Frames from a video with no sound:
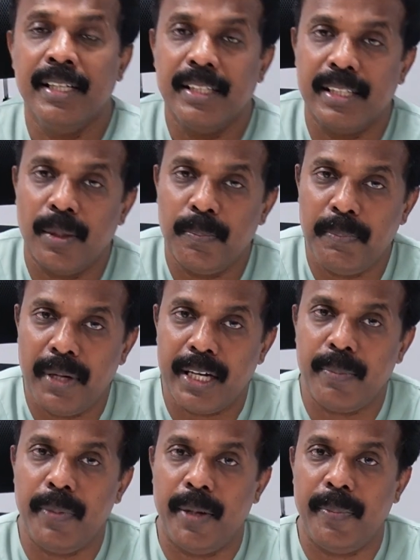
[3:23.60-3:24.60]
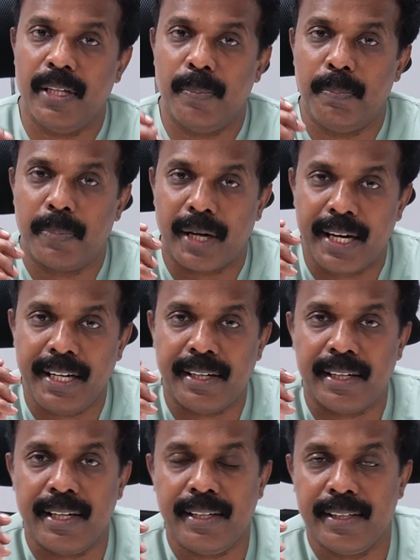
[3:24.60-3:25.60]
The blood may be the bright
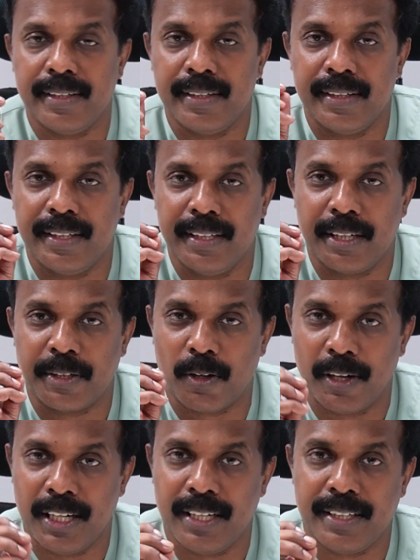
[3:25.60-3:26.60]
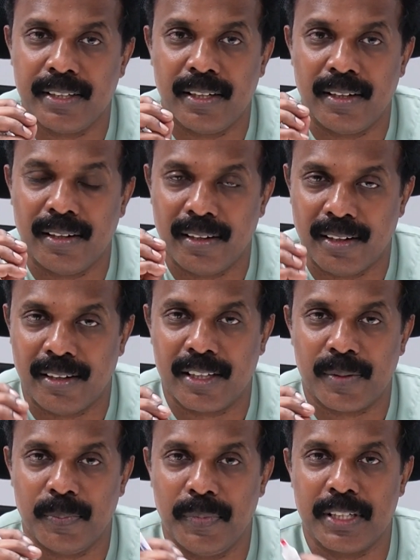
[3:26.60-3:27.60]
red in a toilet
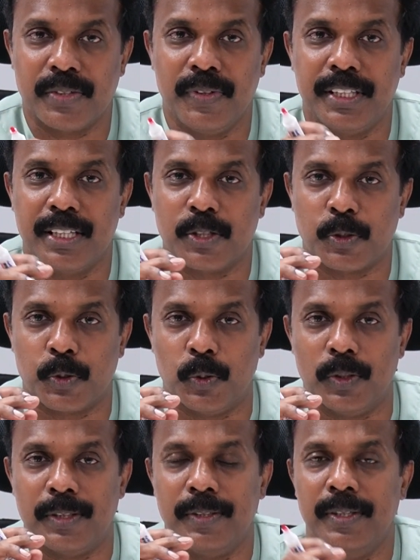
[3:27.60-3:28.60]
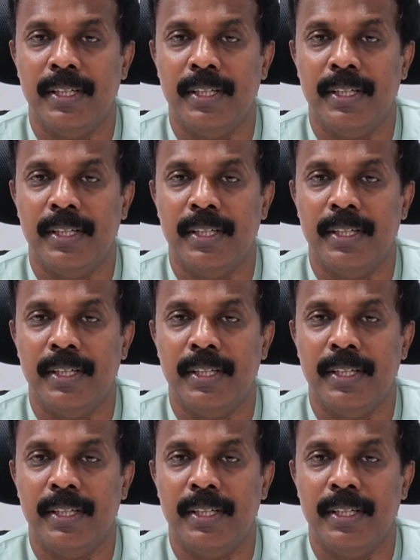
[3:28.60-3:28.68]
or mixed with the stool.